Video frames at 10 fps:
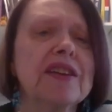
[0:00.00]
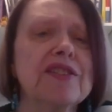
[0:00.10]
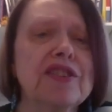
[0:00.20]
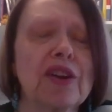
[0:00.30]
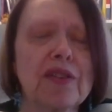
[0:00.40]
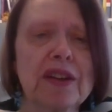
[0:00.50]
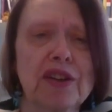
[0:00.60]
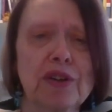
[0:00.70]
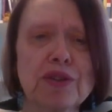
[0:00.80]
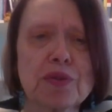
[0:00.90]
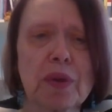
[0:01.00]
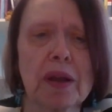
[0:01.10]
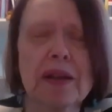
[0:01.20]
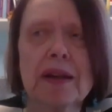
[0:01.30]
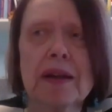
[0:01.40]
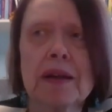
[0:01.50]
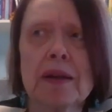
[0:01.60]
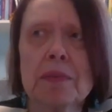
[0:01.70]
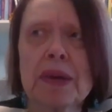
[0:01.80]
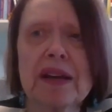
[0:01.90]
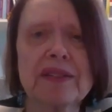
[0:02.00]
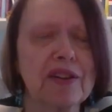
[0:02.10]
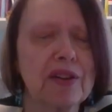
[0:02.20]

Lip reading: this year than usual because I